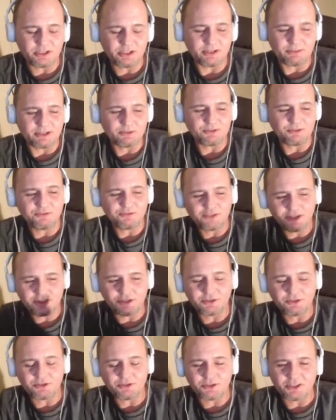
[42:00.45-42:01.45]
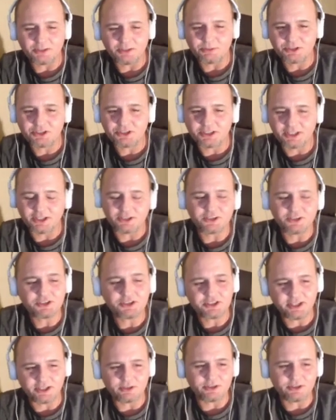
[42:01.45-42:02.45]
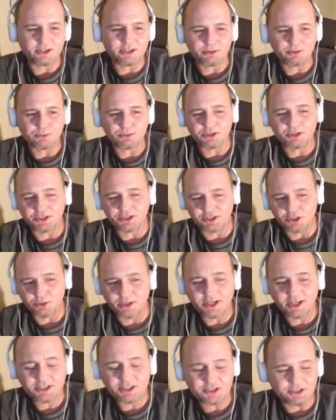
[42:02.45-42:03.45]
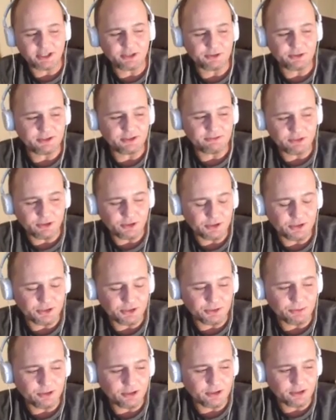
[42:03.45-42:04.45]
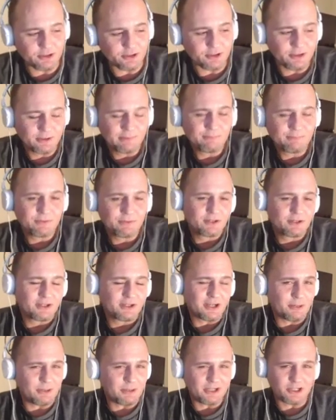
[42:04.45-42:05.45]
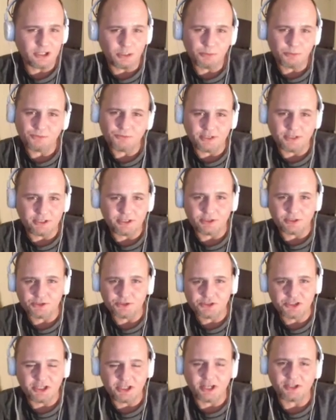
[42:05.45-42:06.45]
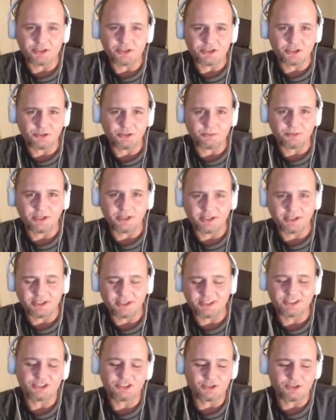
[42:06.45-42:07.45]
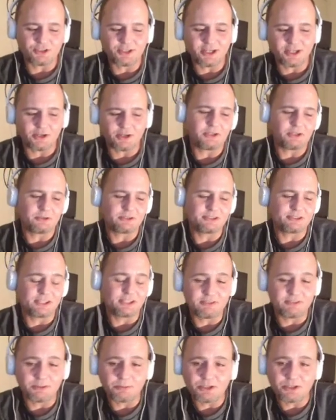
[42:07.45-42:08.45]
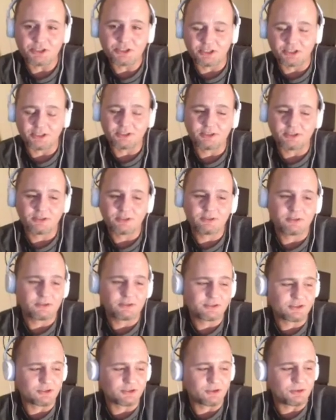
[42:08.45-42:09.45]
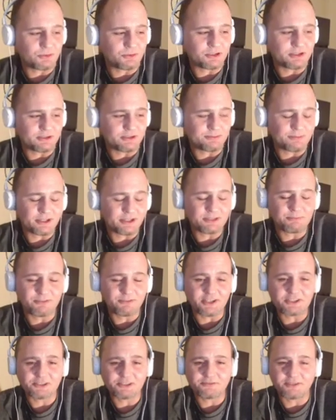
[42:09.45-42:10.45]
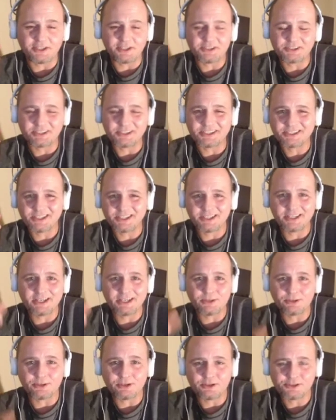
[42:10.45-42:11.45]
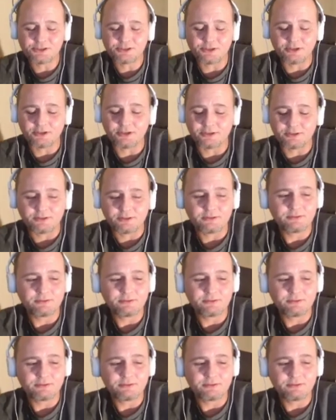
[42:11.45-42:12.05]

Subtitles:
I'm like, well, fuck you, dude. I'm gonna check out your channel and I'm gonna really go at you. I don't even know who you are. I made a couple videos challenging him, and then it turned out he lived in Michigan, so we met face to face, and that's kind of how it all started.